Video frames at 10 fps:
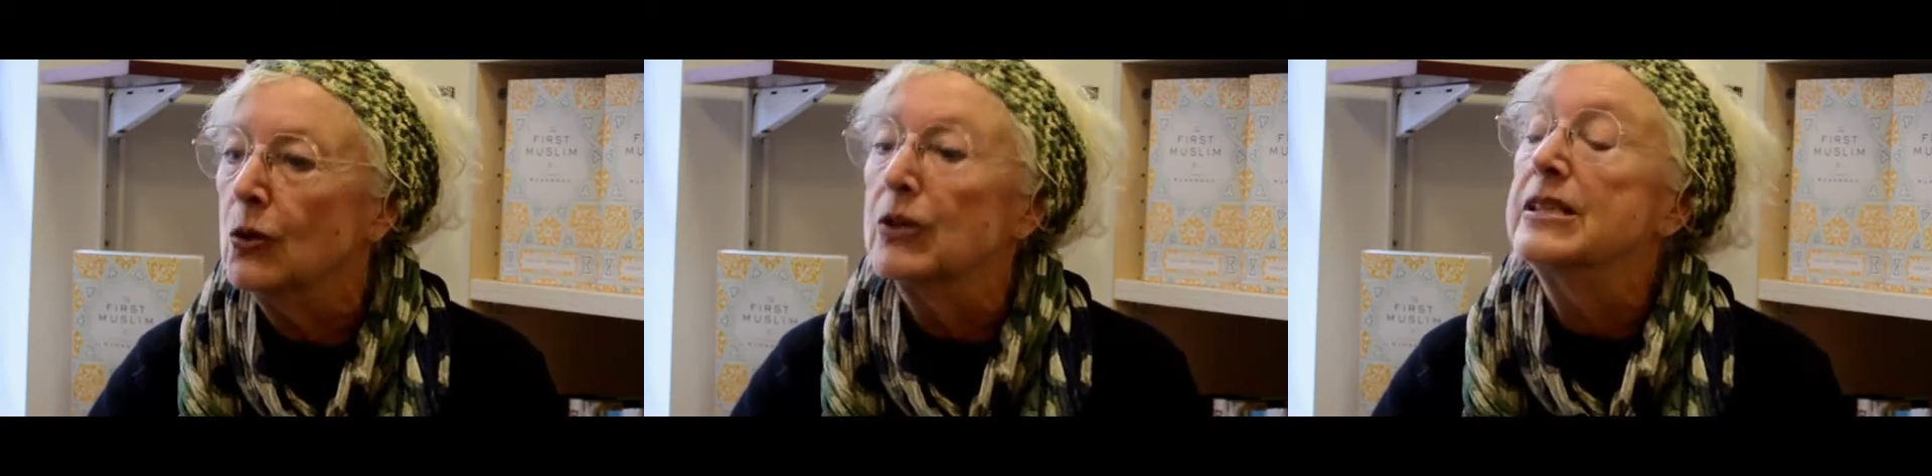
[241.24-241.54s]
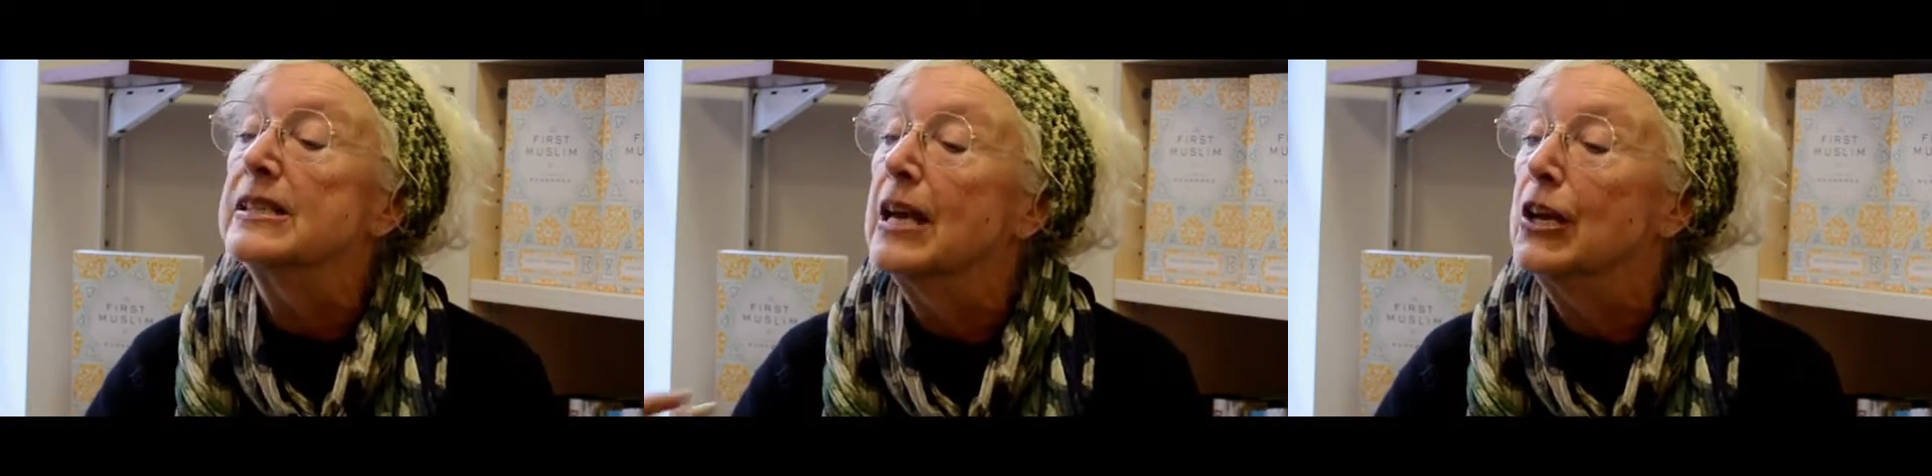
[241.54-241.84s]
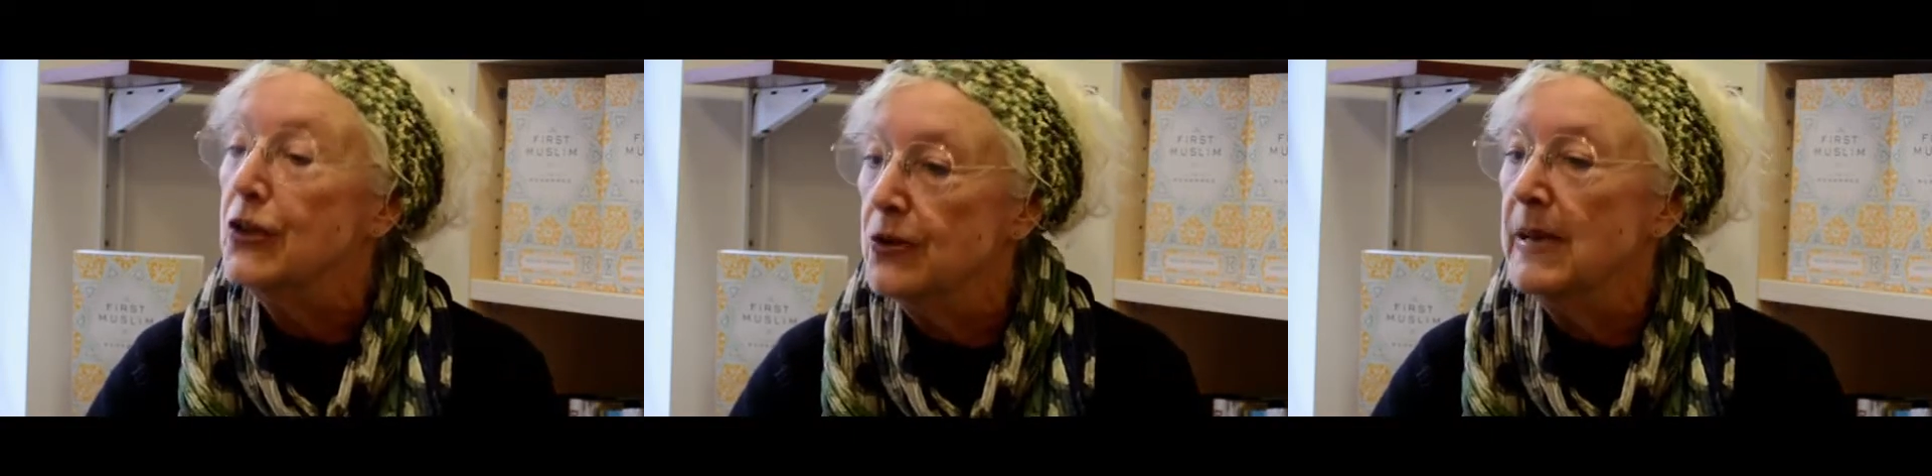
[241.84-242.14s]
in all
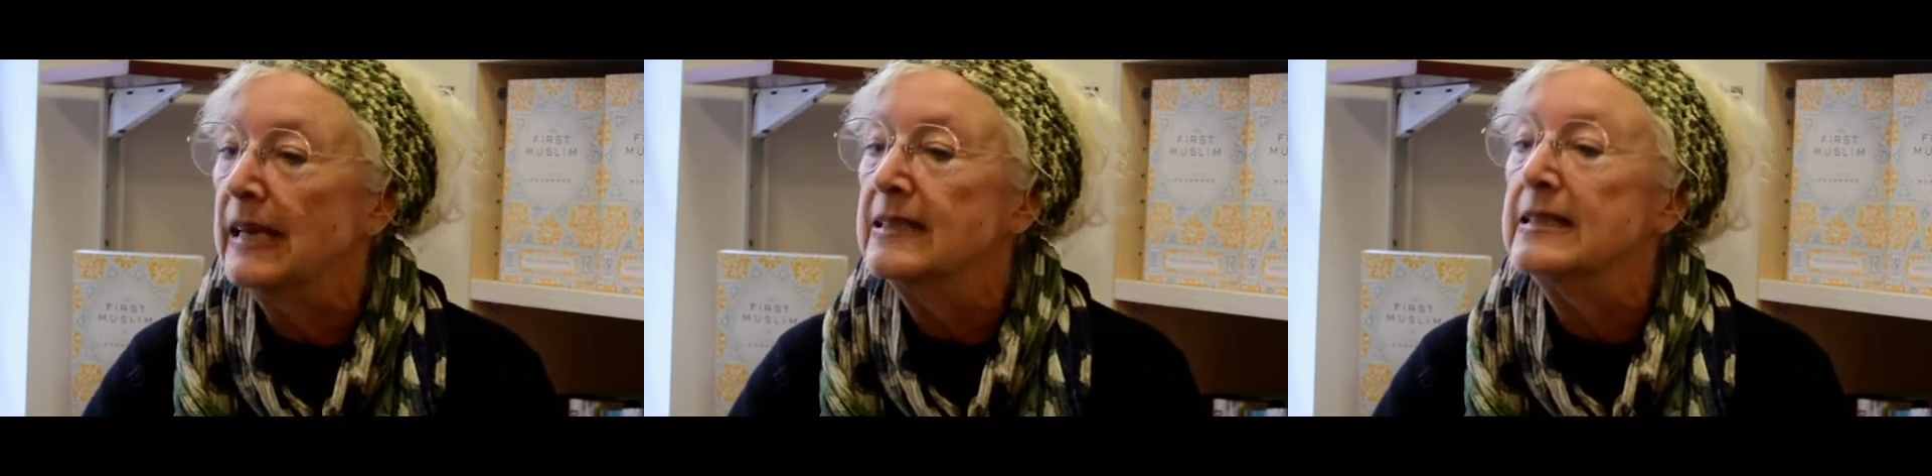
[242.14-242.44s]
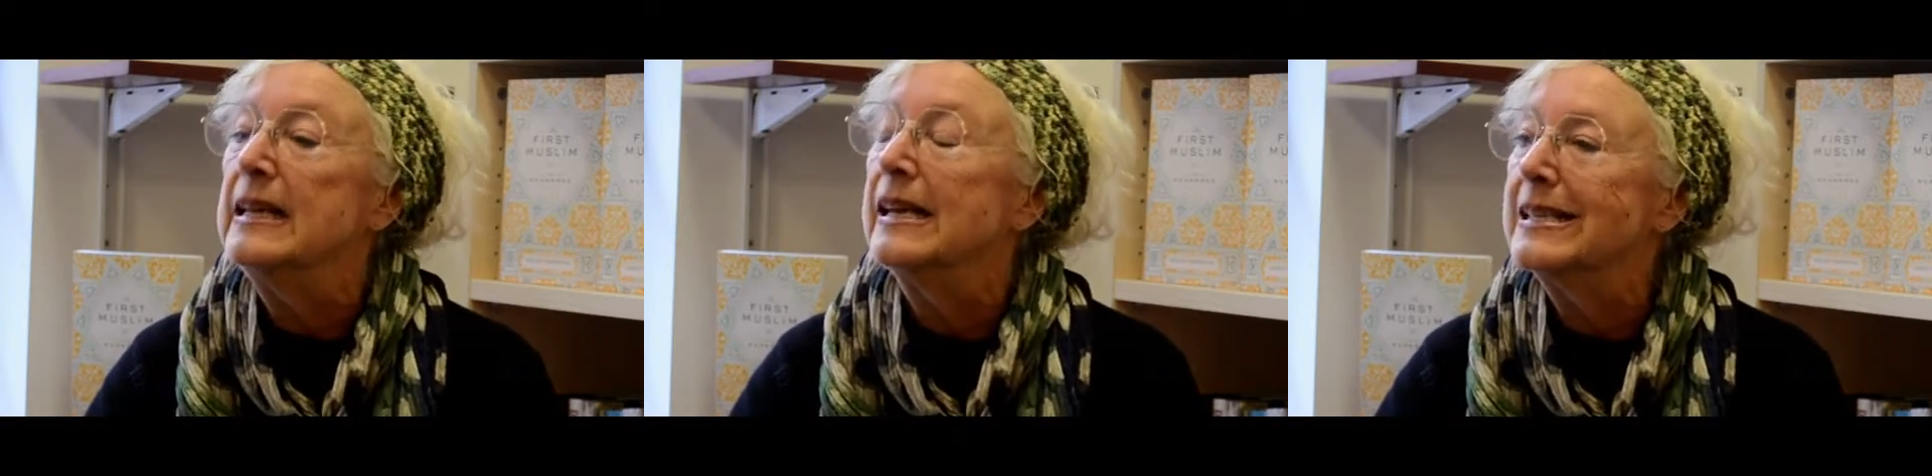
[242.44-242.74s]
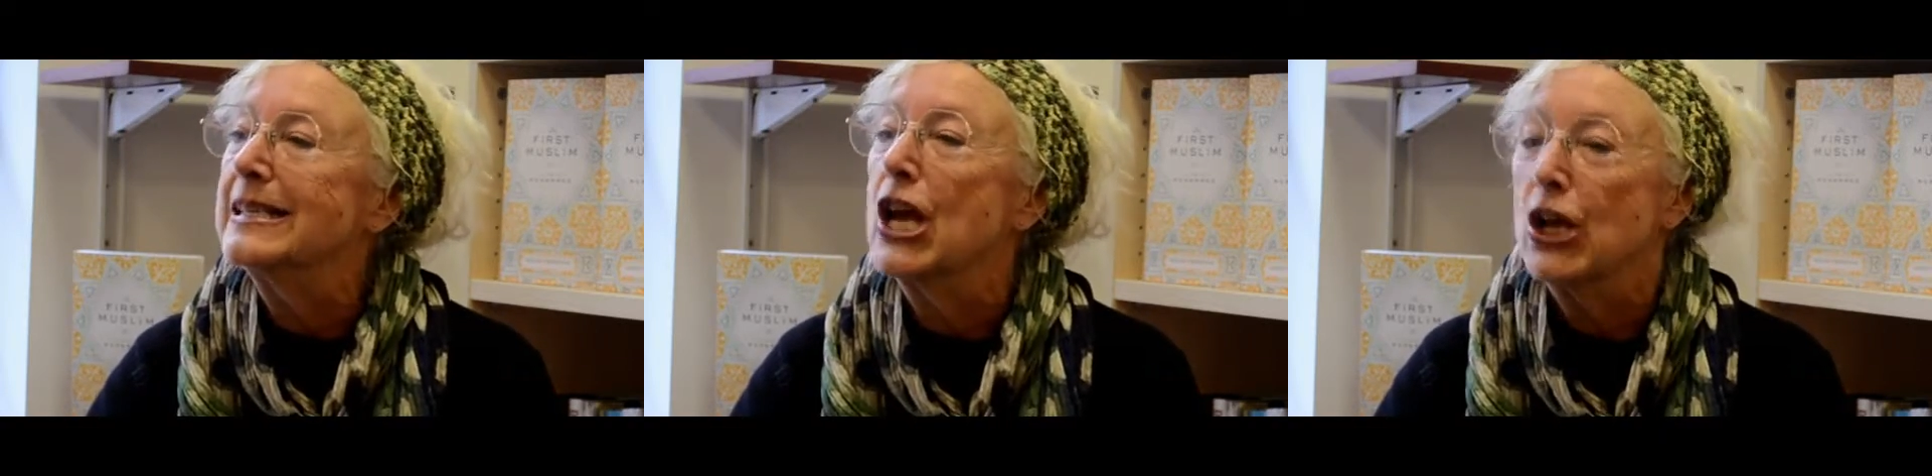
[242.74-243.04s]
his humanity
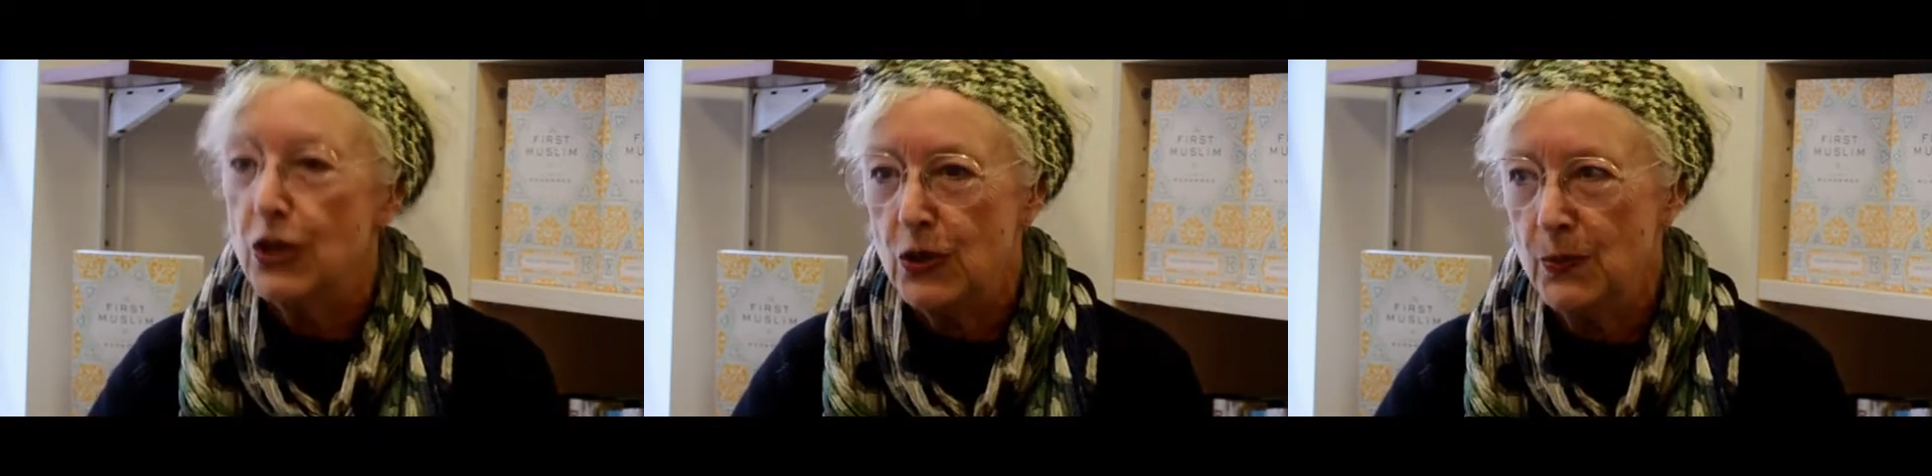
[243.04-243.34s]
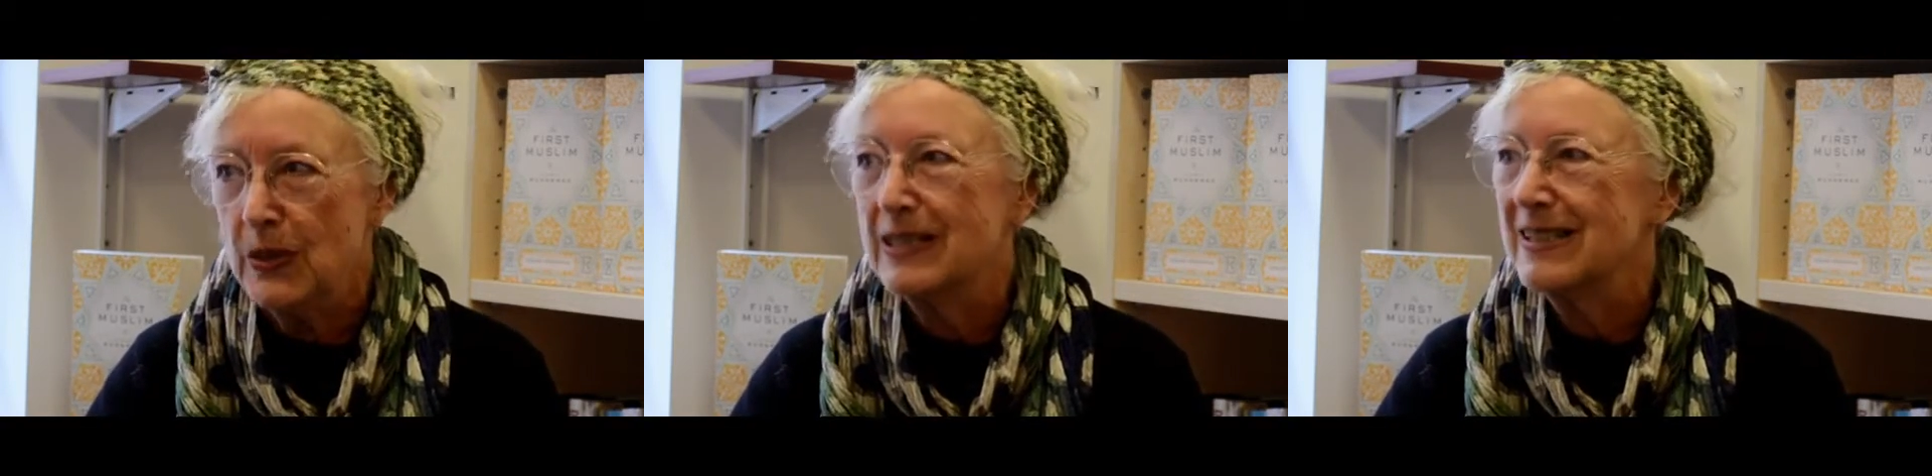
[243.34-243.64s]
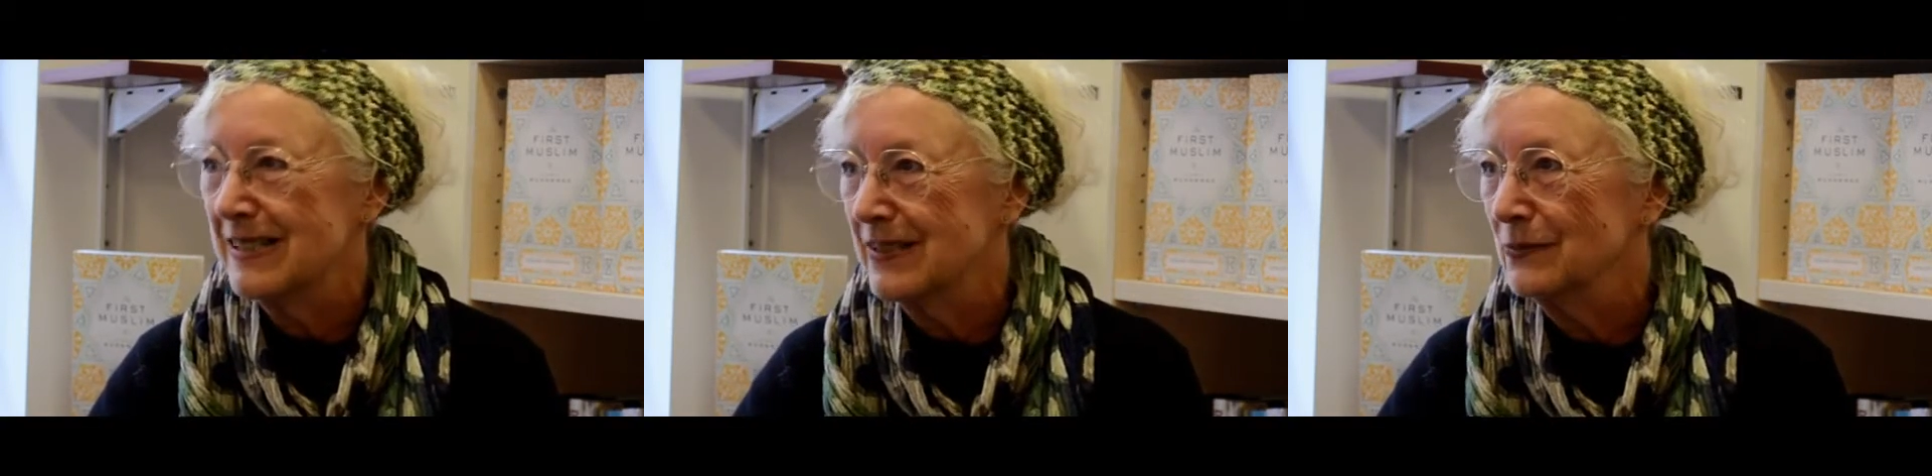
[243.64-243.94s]
and his
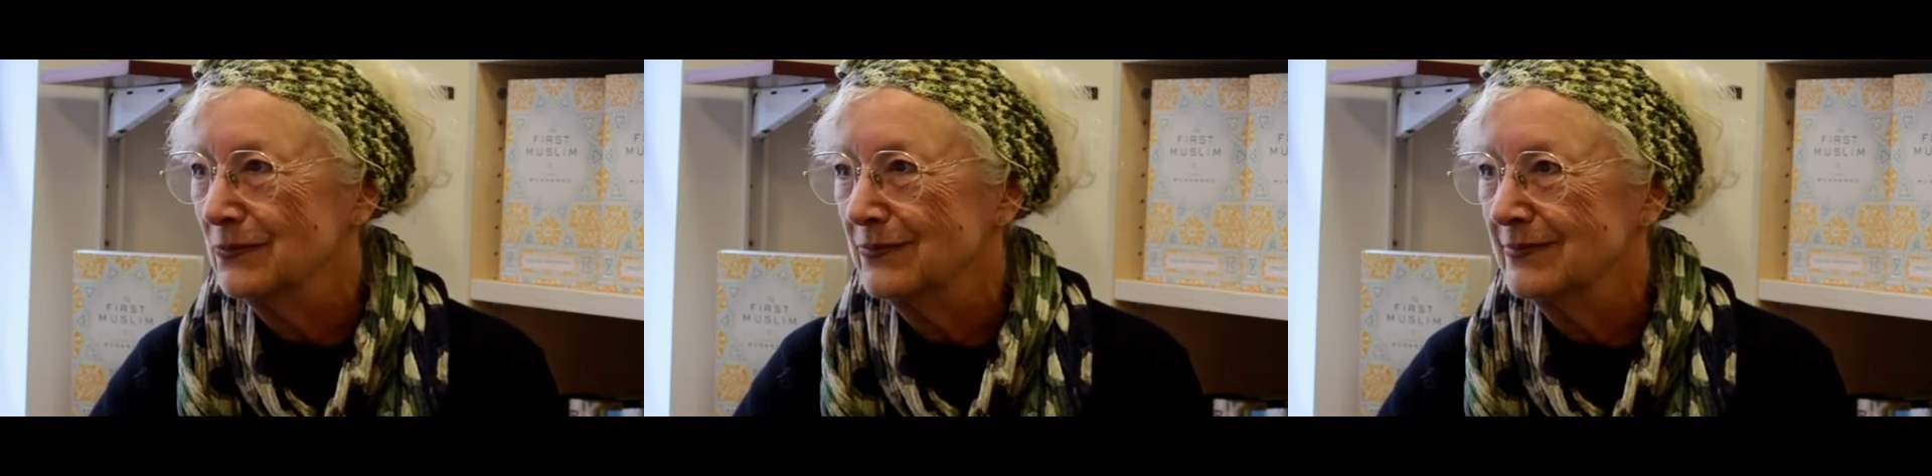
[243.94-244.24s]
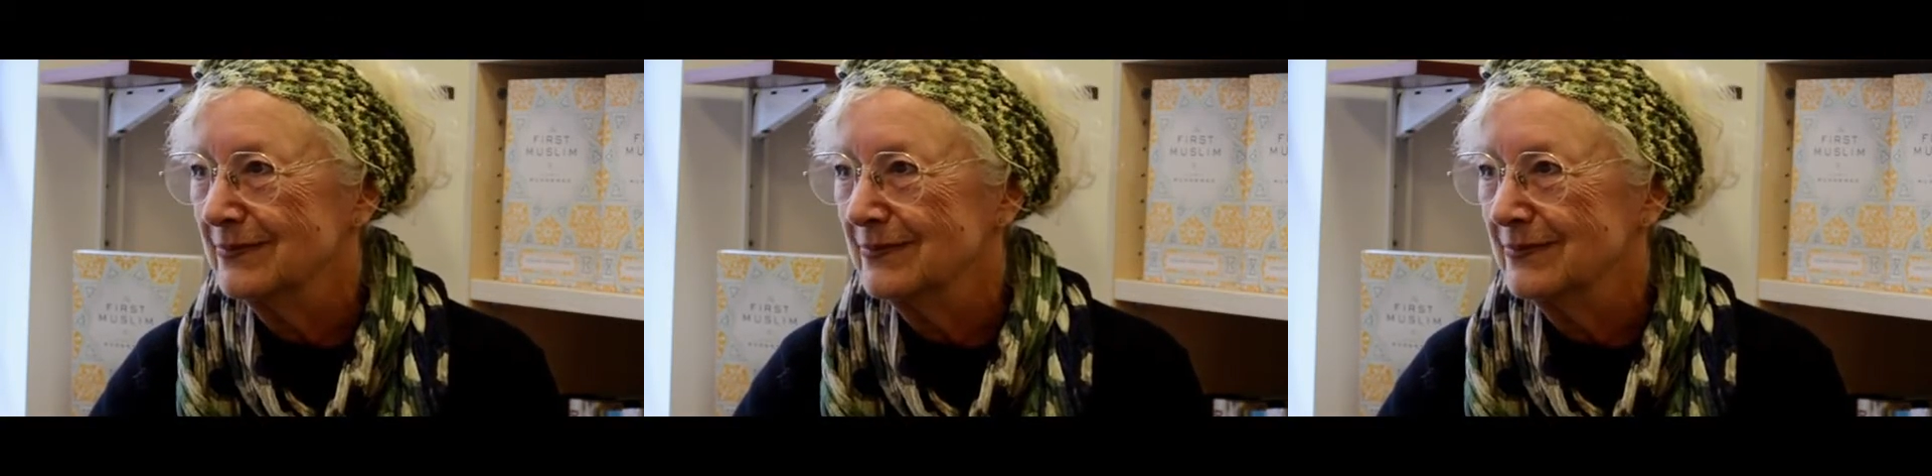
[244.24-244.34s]
humanness.